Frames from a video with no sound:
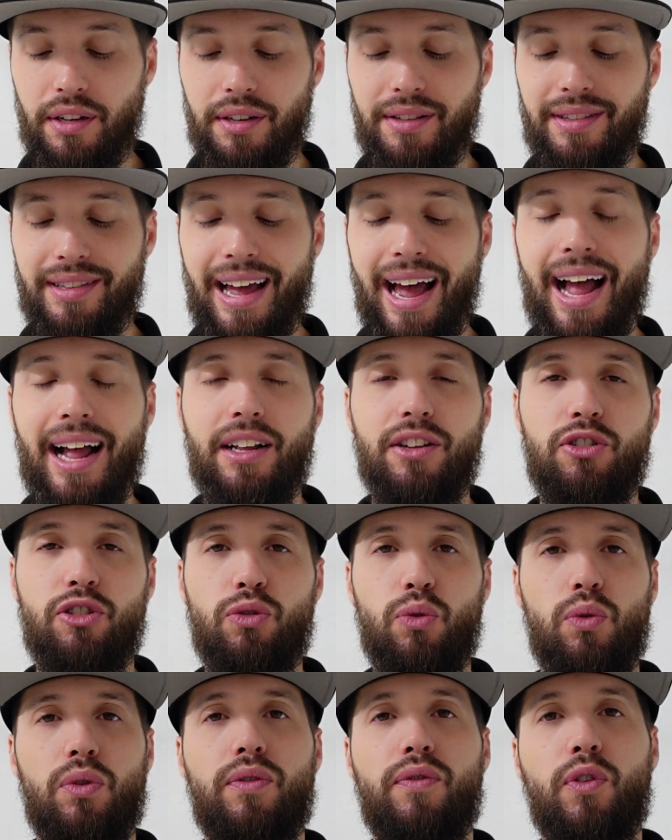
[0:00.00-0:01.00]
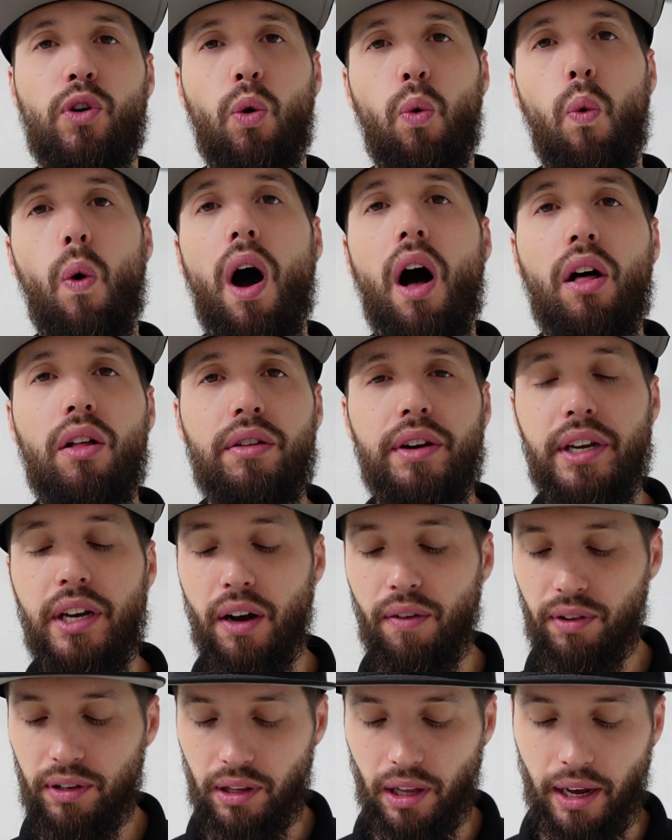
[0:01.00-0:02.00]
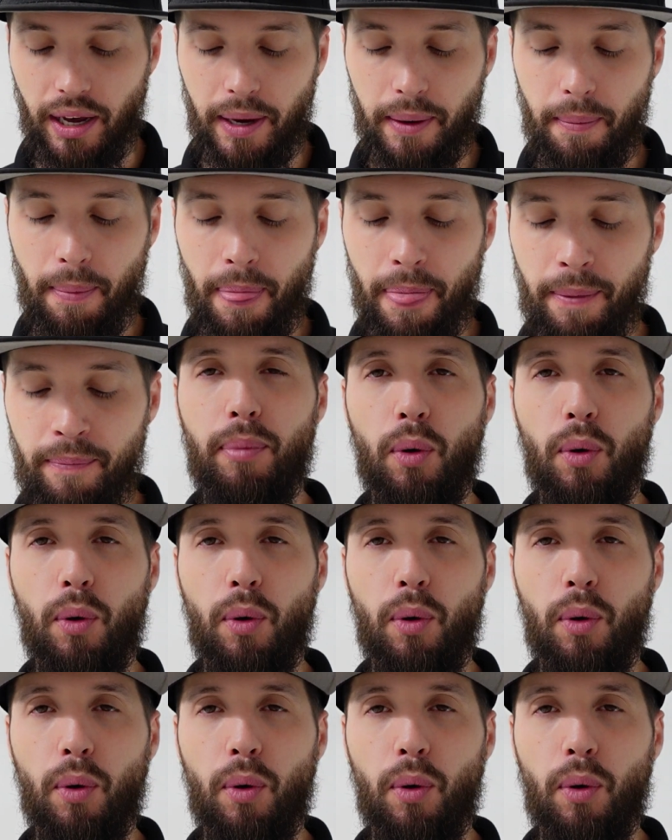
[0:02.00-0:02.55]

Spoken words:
It's that sort of quality of a light.